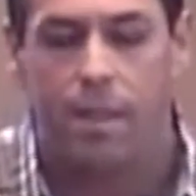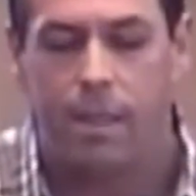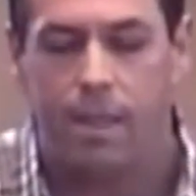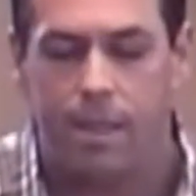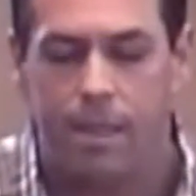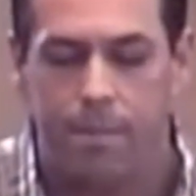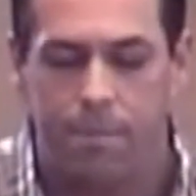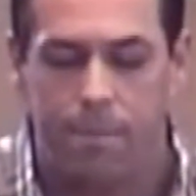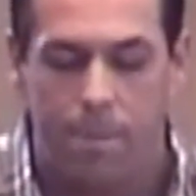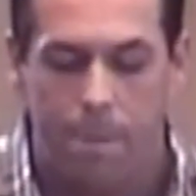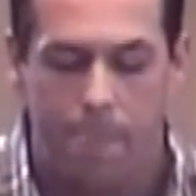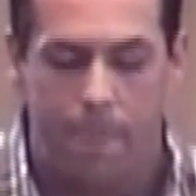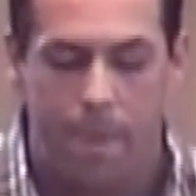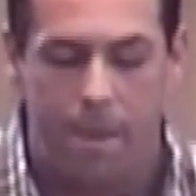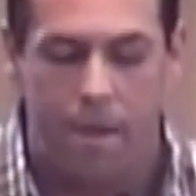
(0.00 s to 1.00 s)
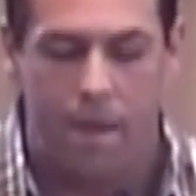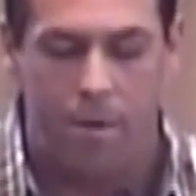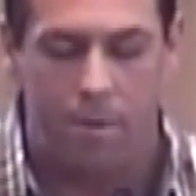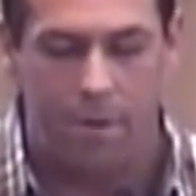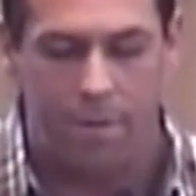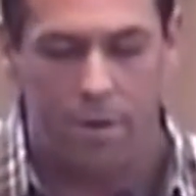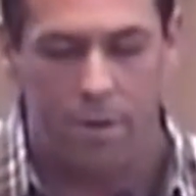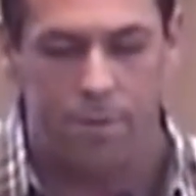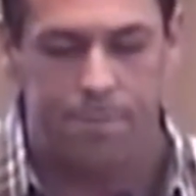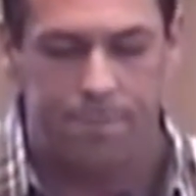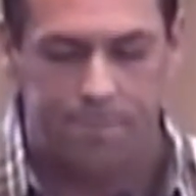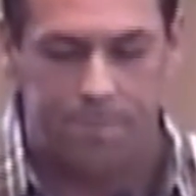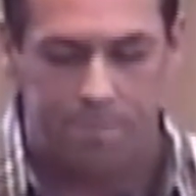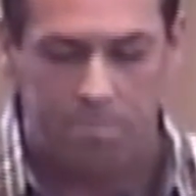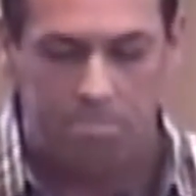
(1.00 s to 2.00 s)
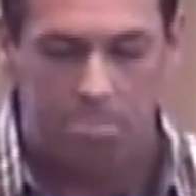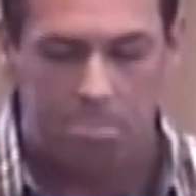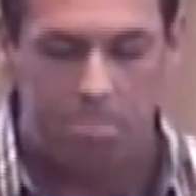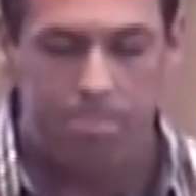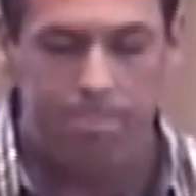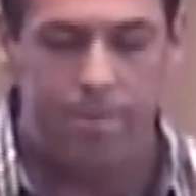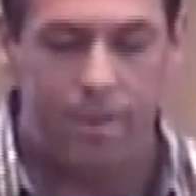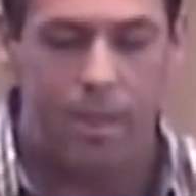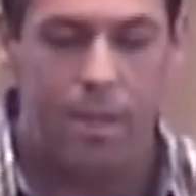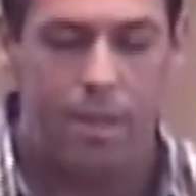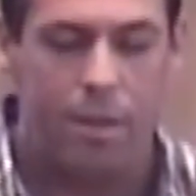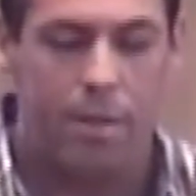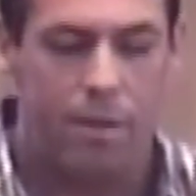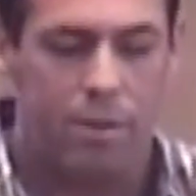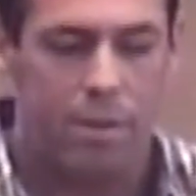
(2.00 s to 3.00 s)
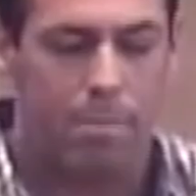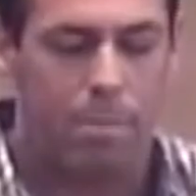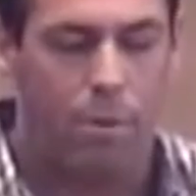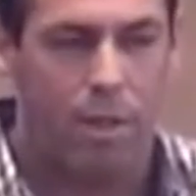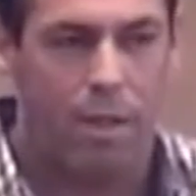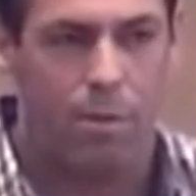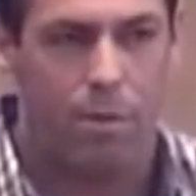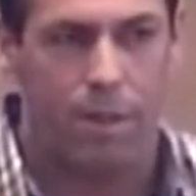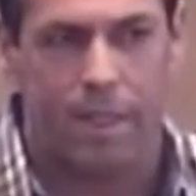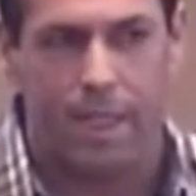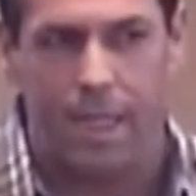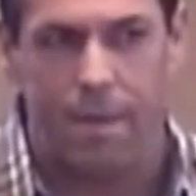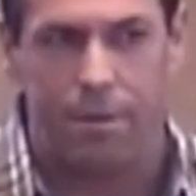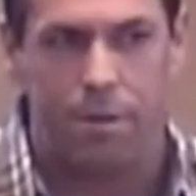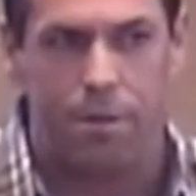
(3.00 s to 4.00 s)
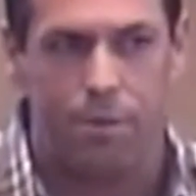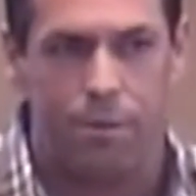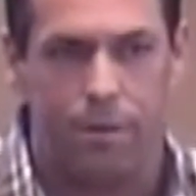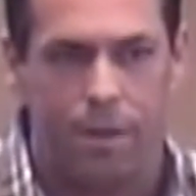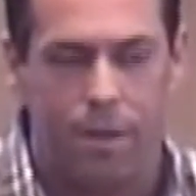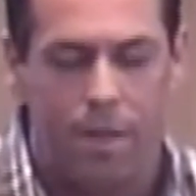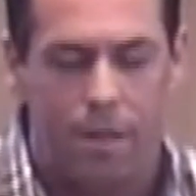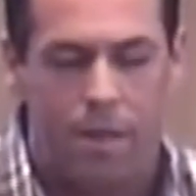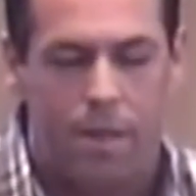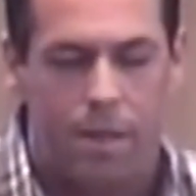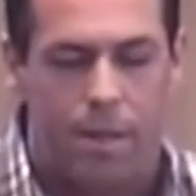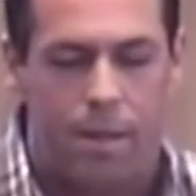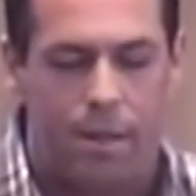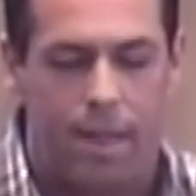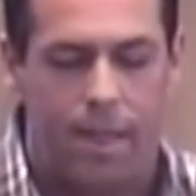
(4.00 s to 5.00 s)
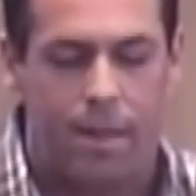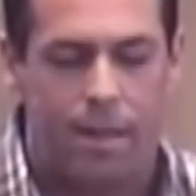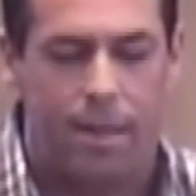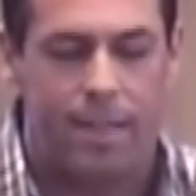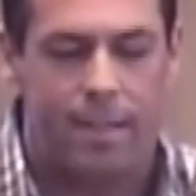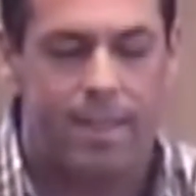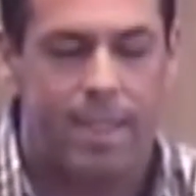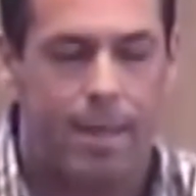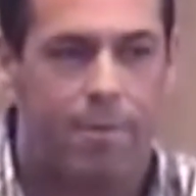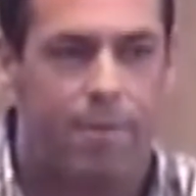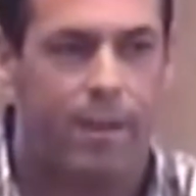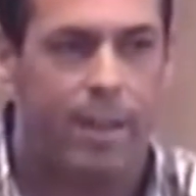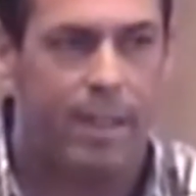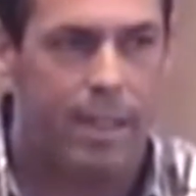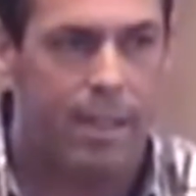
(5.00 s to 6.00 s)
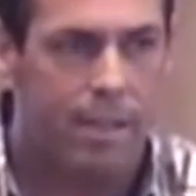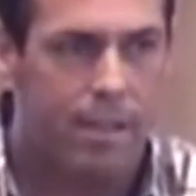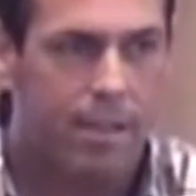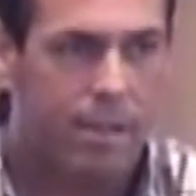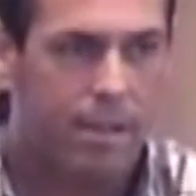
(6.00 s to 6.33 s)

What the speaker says: However, there's a point where it came to that I stopped fighting,